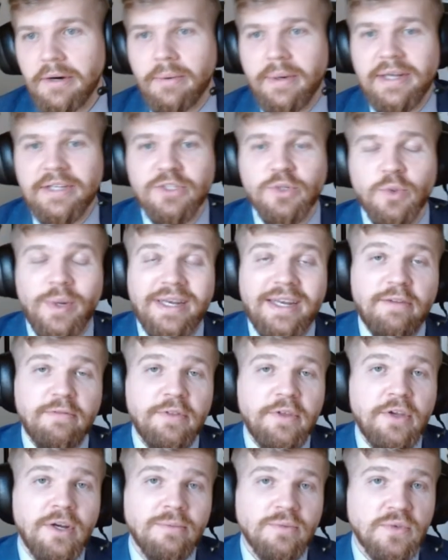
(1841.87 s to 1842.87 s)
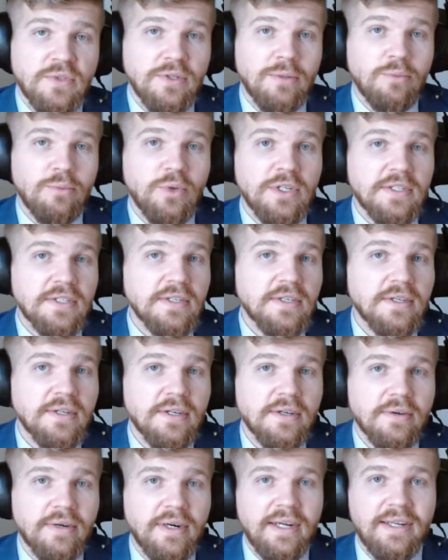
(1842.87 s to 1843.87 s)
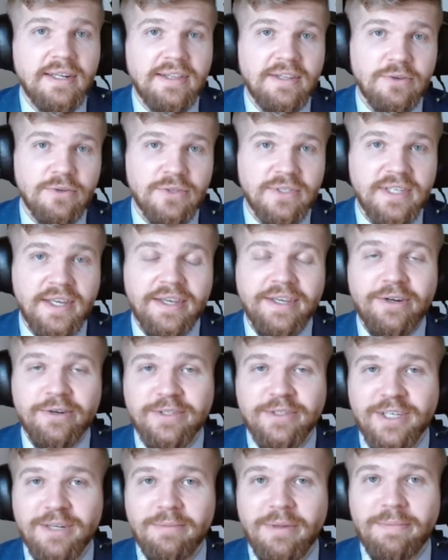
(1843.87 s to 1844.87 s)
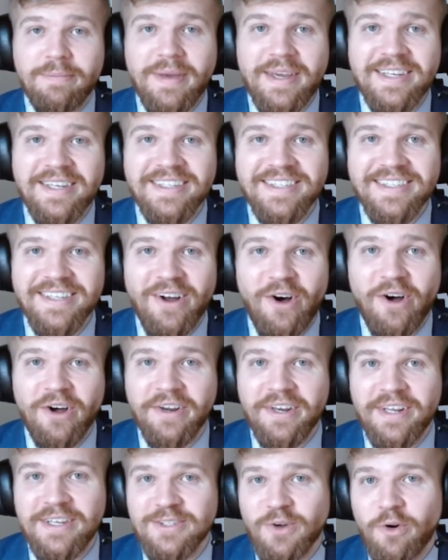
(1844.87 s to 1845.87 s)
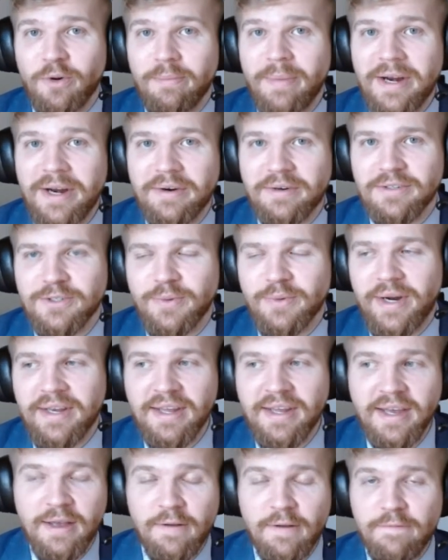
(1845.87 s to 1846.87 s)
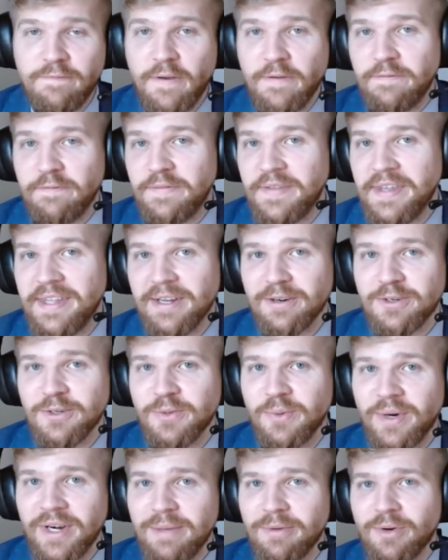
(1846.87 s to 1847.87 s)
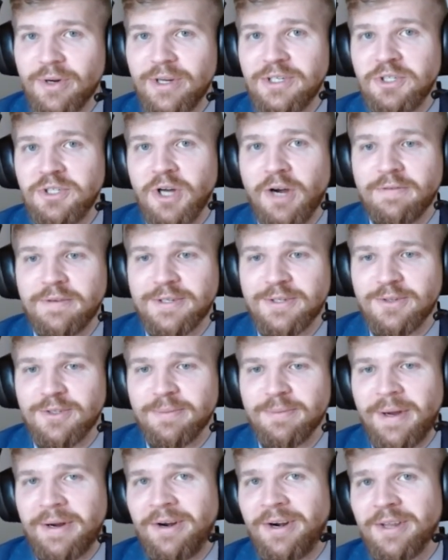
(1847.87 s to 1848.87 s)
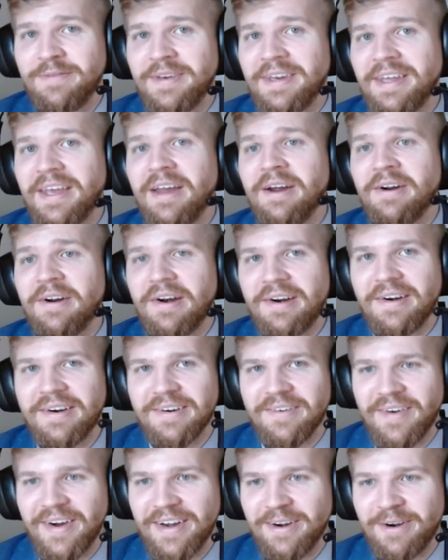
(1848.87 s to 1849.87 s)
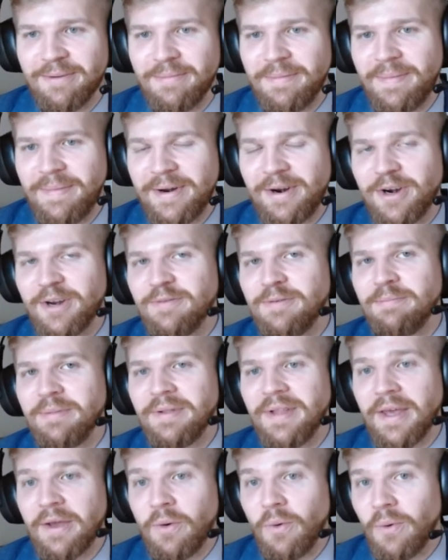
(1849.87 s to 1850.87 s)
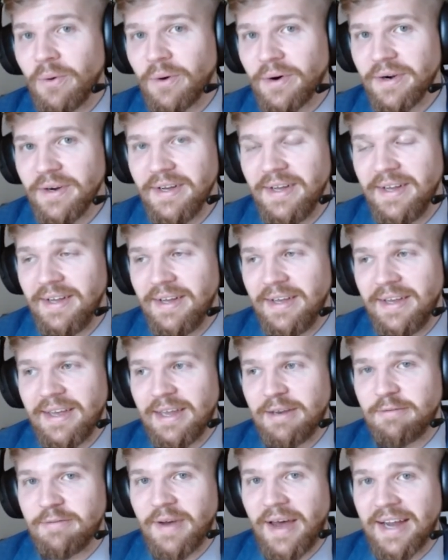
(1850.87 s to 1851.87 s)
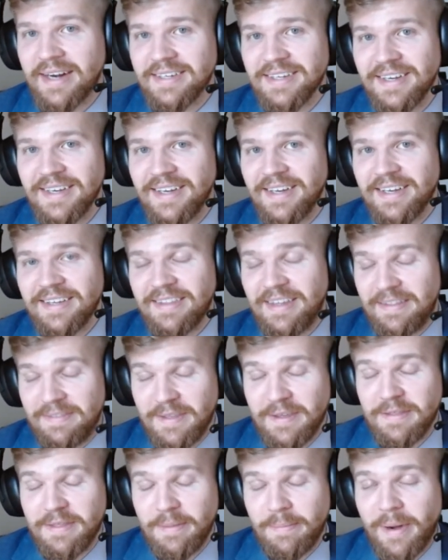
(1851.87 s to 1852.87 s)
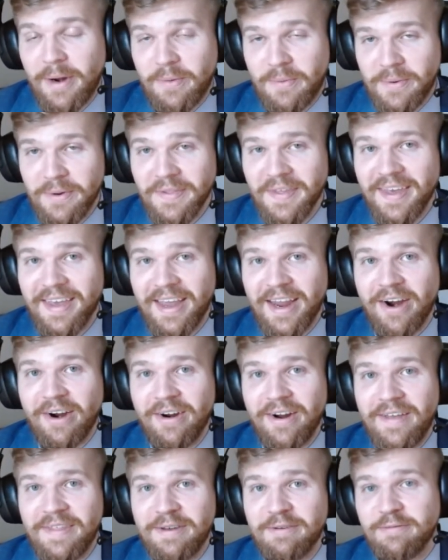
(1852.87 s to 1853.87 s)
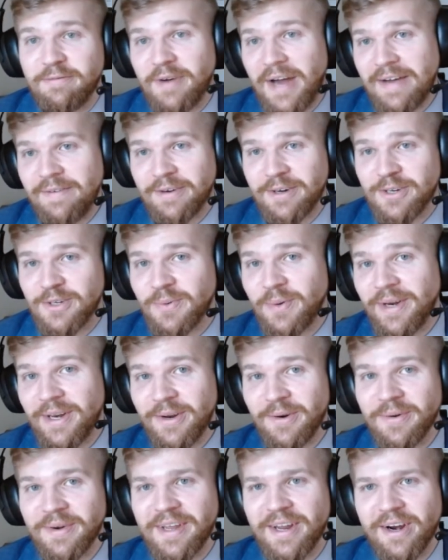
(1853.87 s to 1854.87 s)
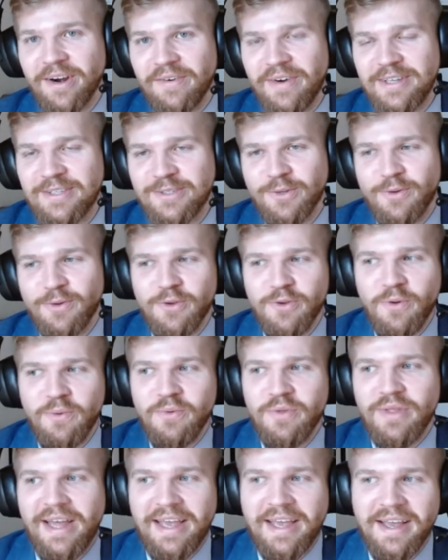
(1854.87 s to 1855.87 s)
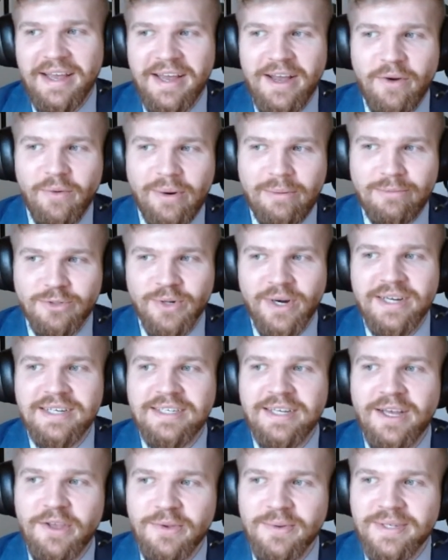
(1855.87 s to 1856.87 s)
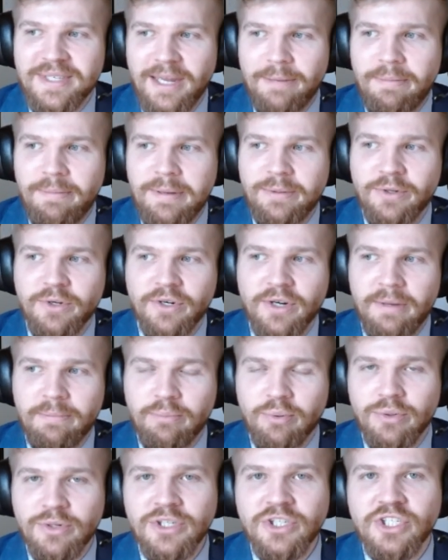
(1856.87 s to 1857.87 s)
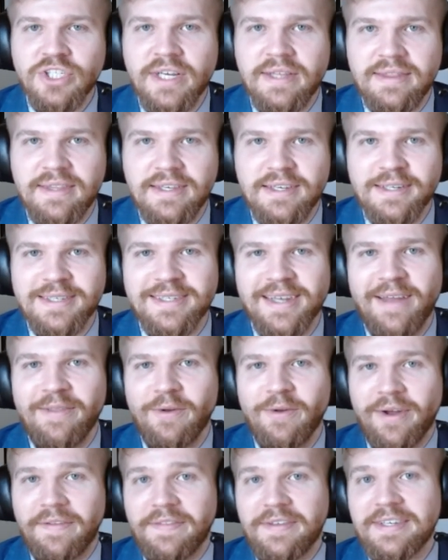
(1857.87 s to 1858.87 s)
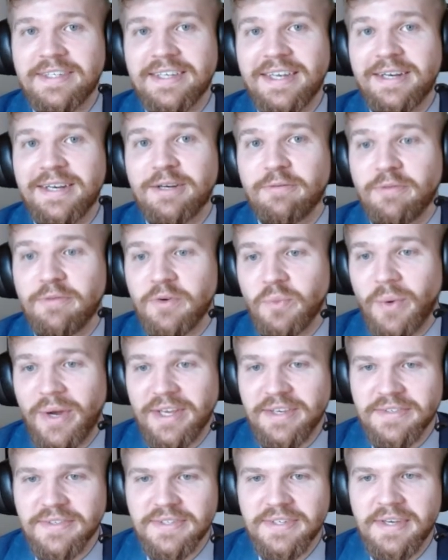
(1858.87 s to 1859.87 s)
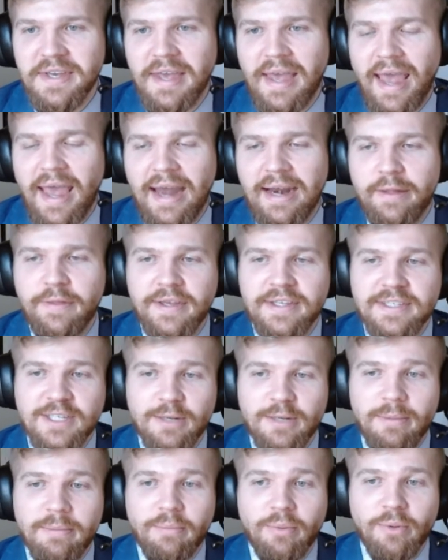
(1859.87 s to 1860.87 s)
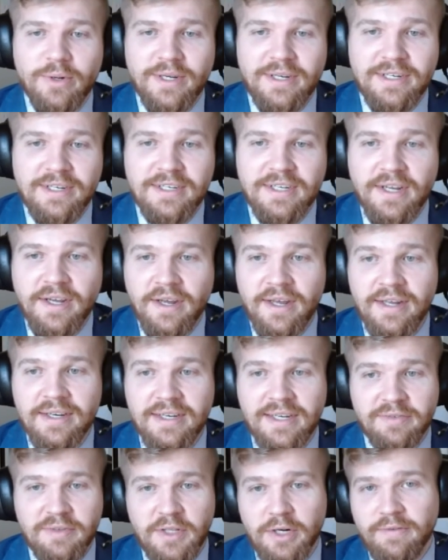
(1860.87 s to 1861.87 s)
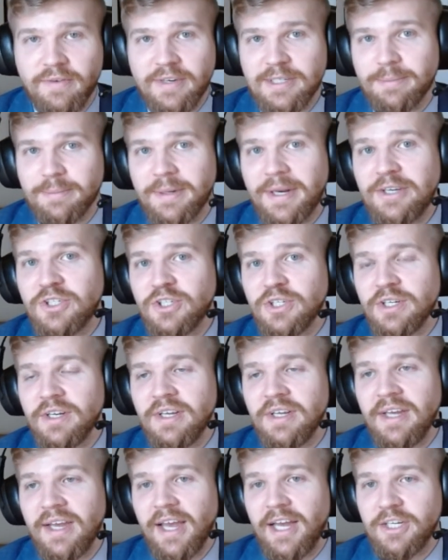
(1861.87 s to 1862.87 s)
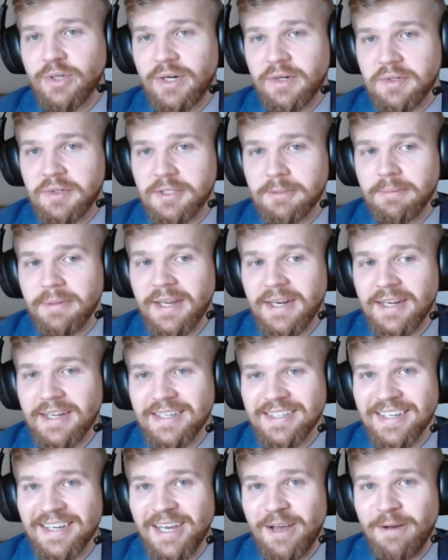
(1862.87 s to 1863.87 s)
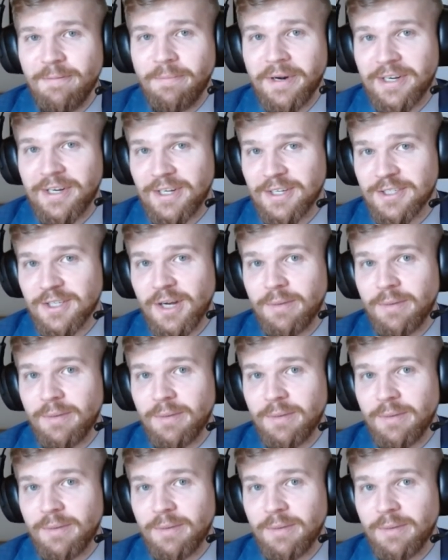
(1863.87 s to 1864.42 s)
right? So it definitely comes with some risk right? They're saying here it's going to be based on its own merits, right? 15 out of 20 immigration officers might not even care, right? No, might not even blink. Or, in fact, they, they, they, might really care, and then 5 out of 20 don't care, right? So, you like what I'm trying to tell you is that people are going to appreciate this and look at this in different ways. And I think it's going to be important to, to have a letter of explanation and try to explain it, but it does